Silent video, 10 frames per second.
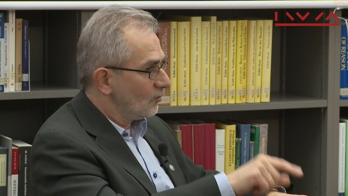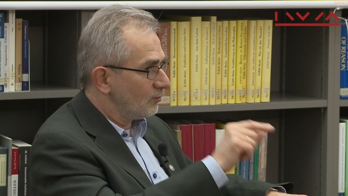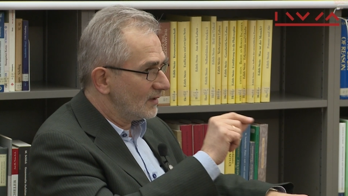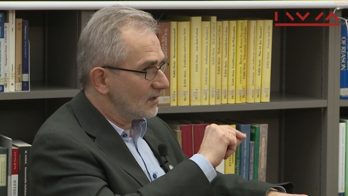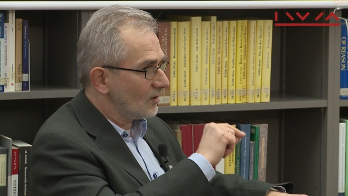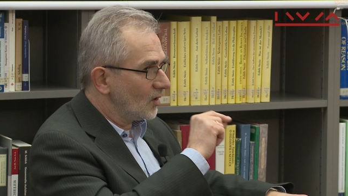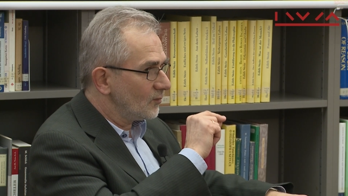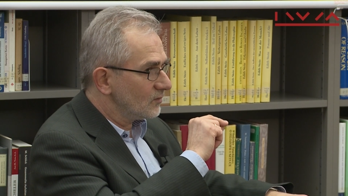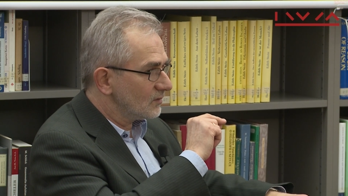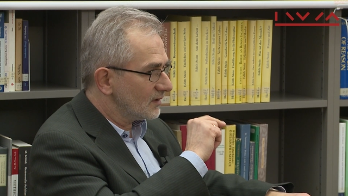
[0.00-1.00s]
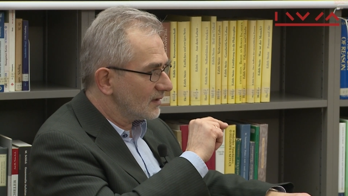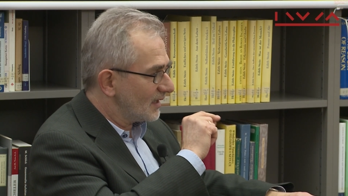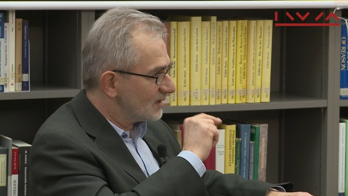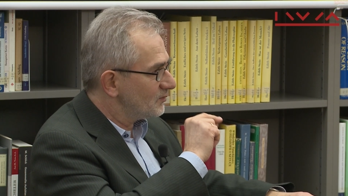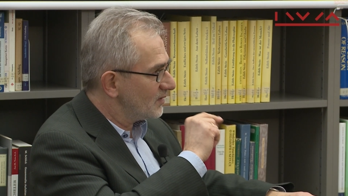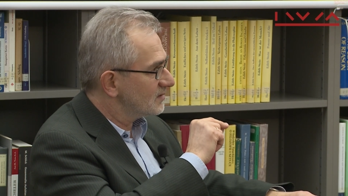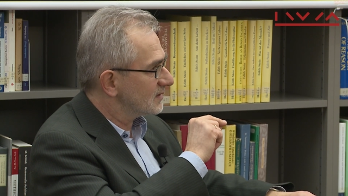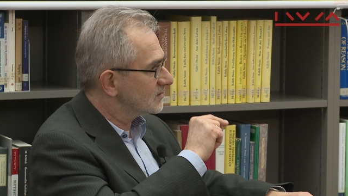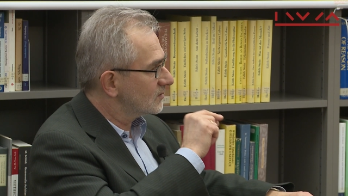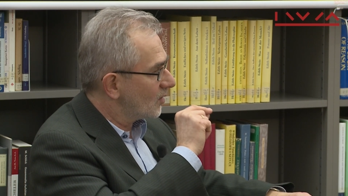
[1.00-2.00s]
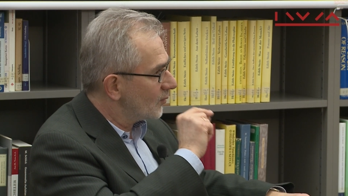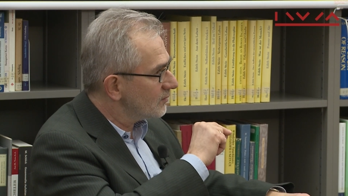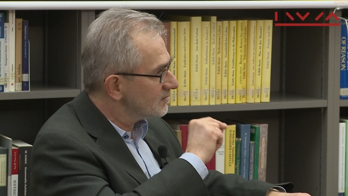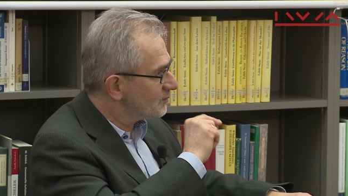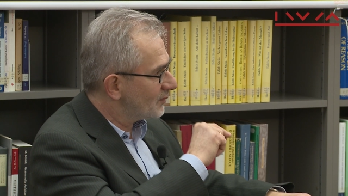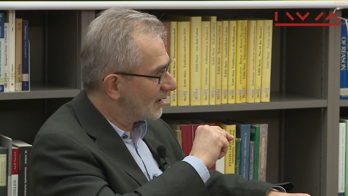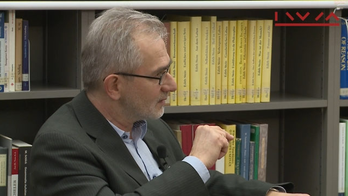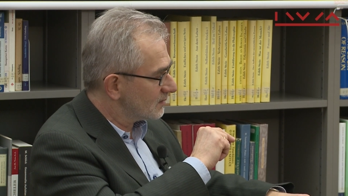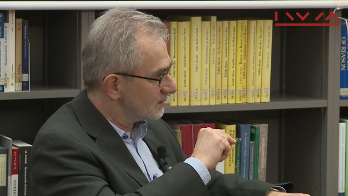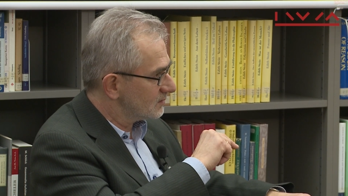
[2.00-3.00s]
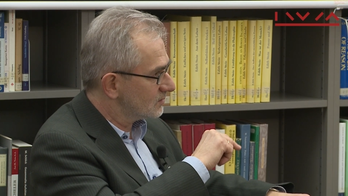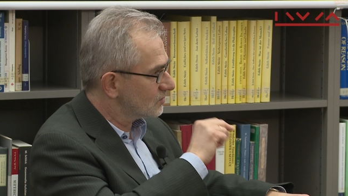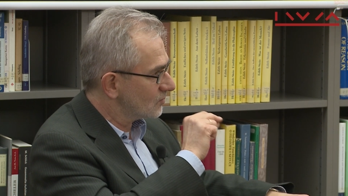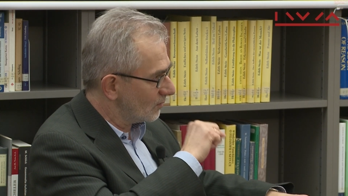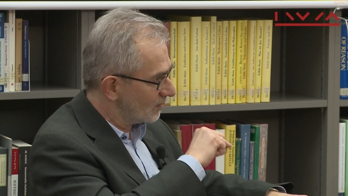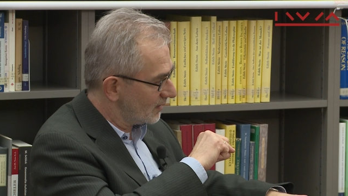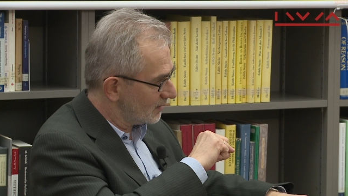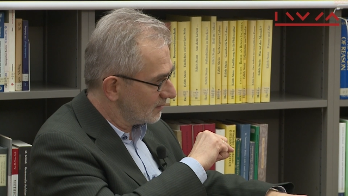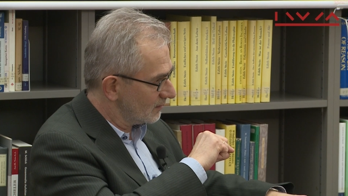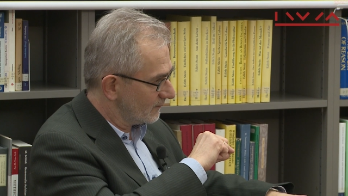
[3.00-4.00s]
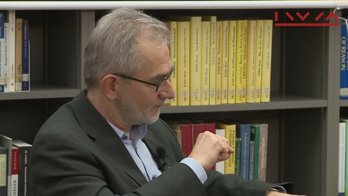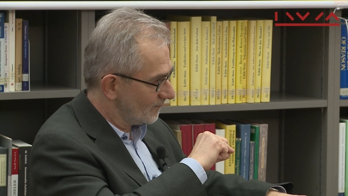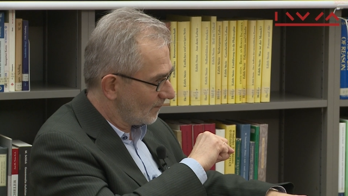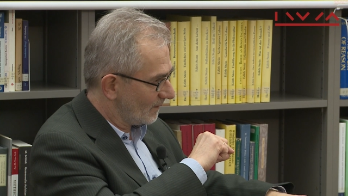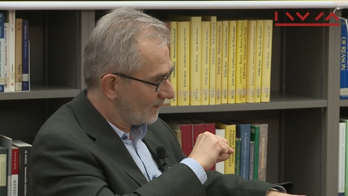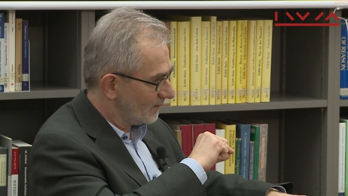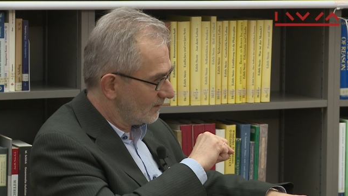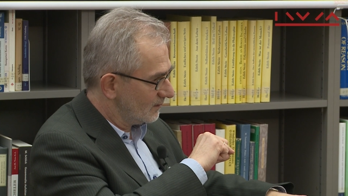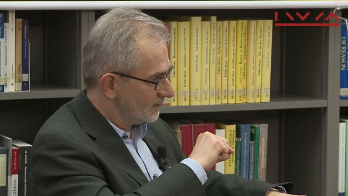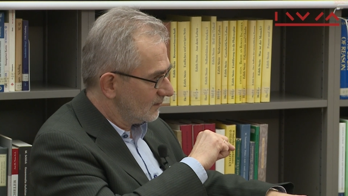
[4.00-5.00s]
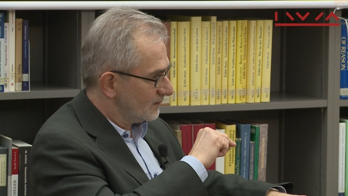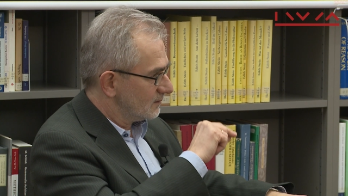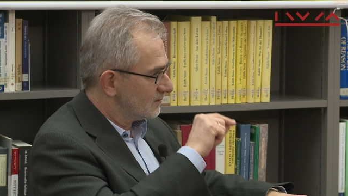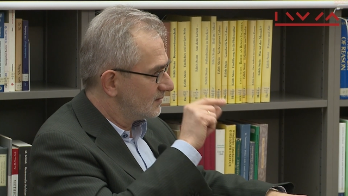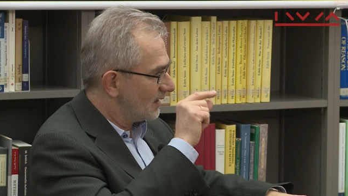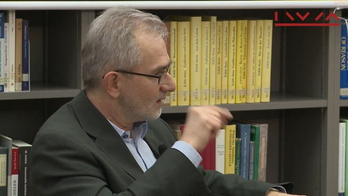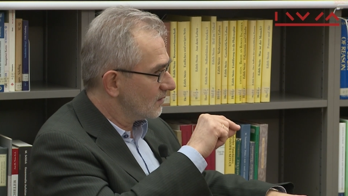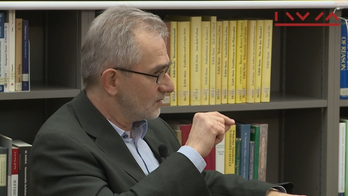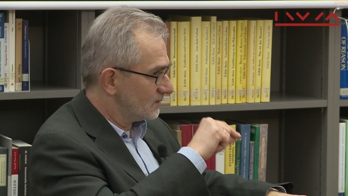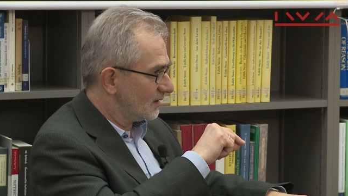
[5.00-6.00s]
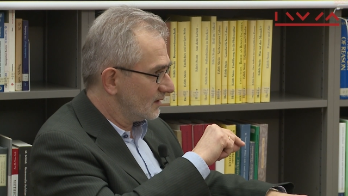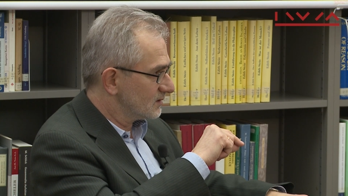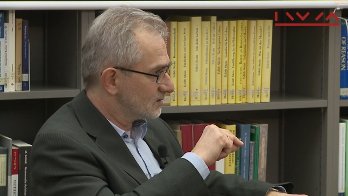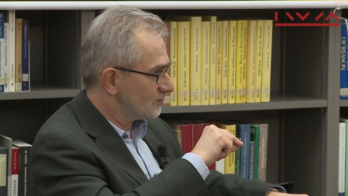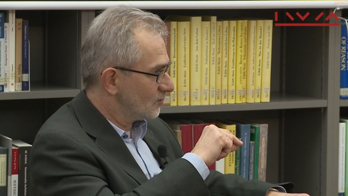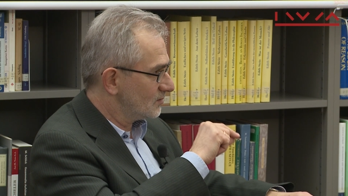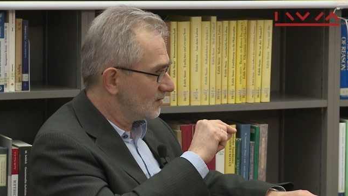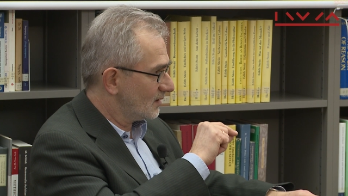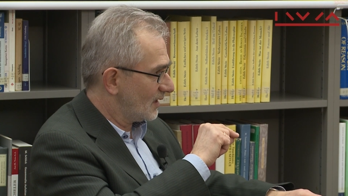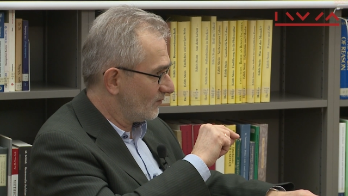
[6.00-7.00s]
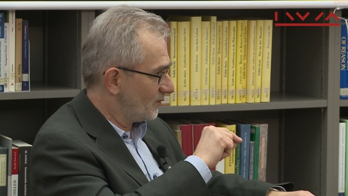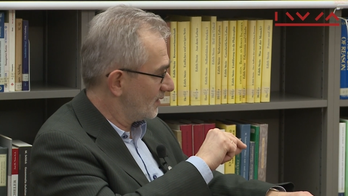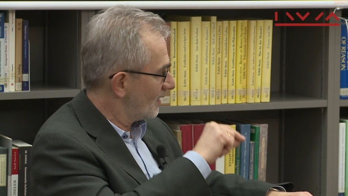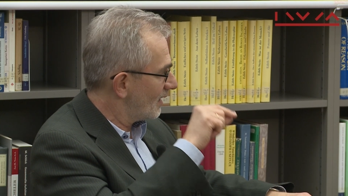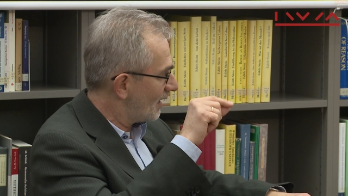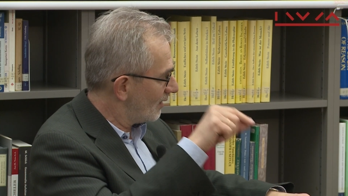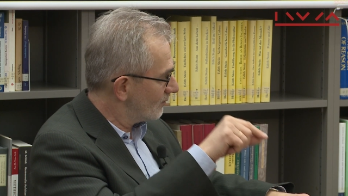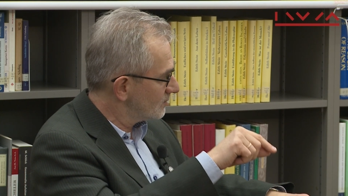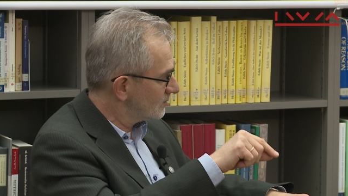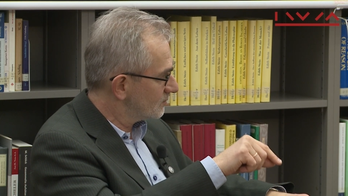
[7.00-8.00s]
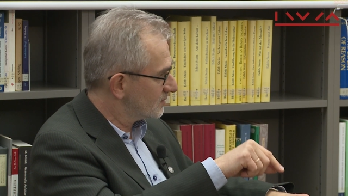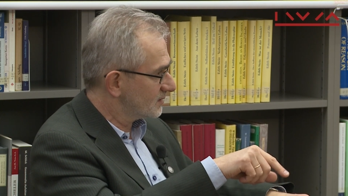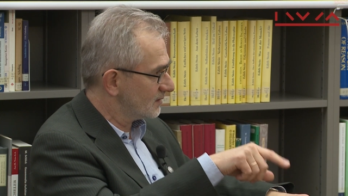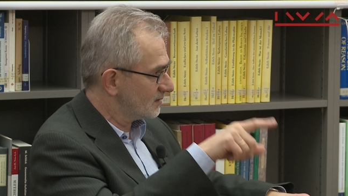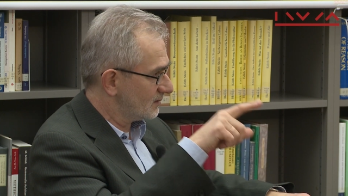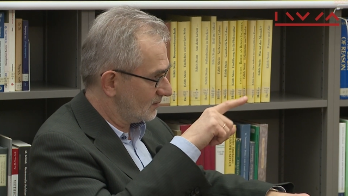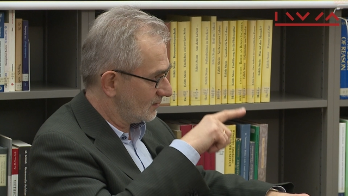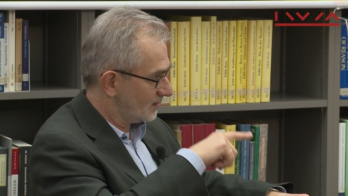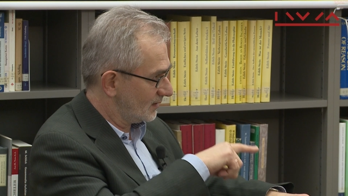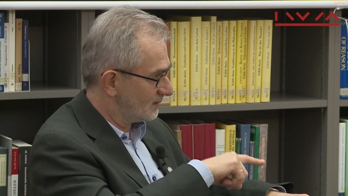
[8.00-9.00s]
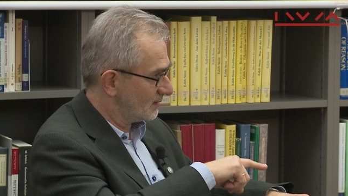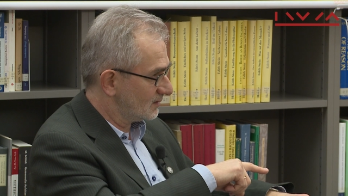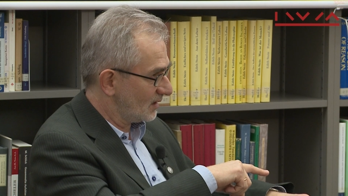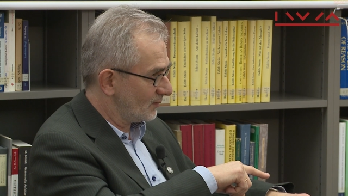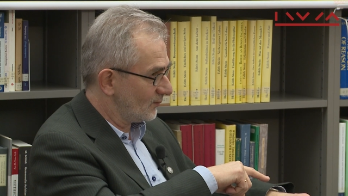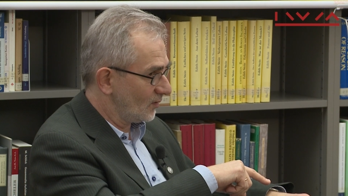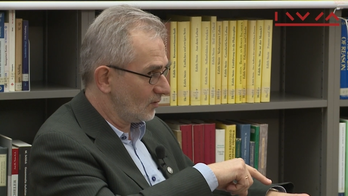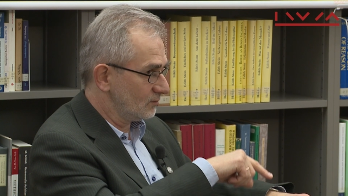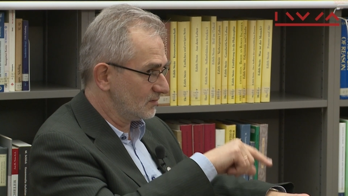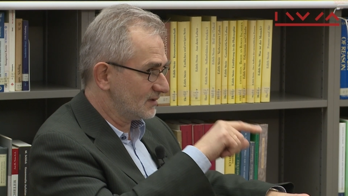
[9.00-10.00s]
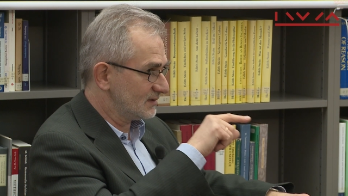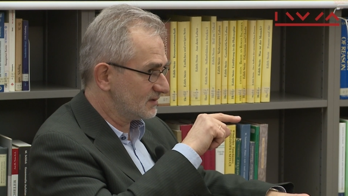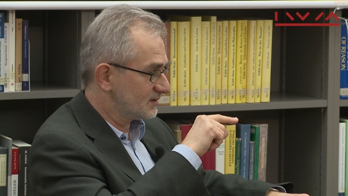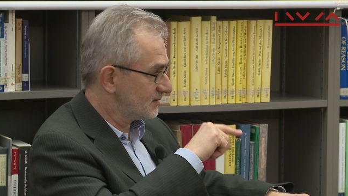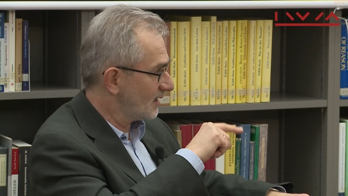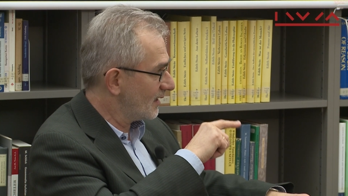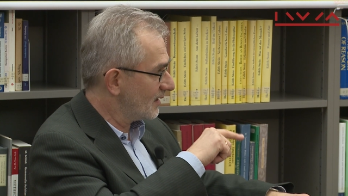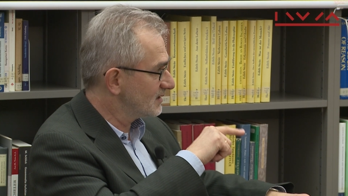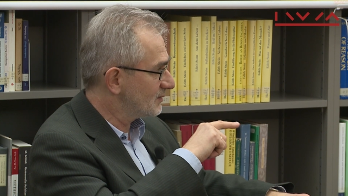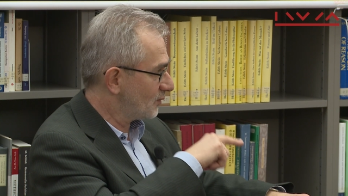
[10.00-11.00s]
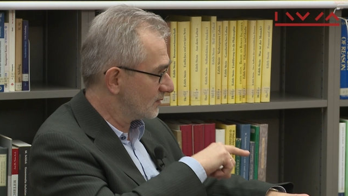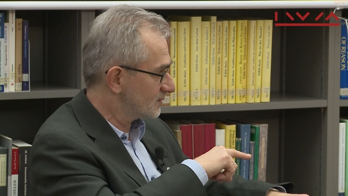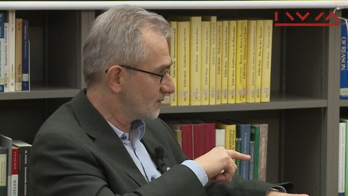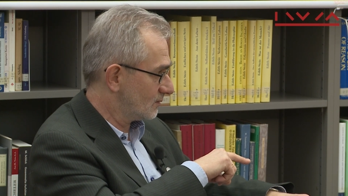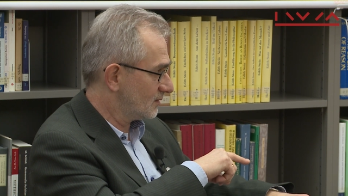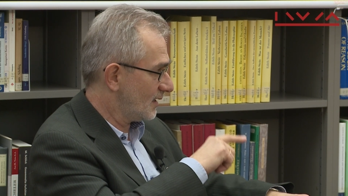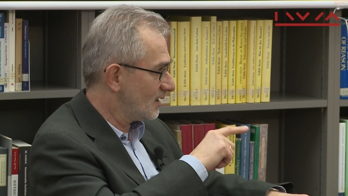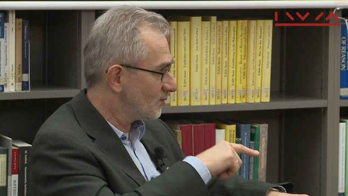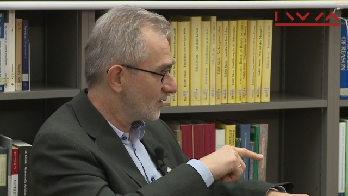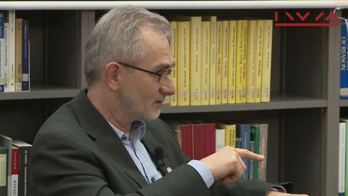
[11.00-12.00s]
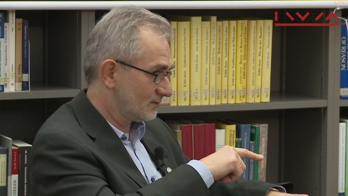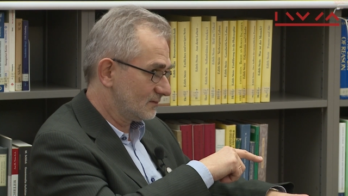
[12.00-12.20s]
Where the had been the Communist Party stronger, their leaders wouldn't have been allowed to sit at the table with the CIA sponsored enemy.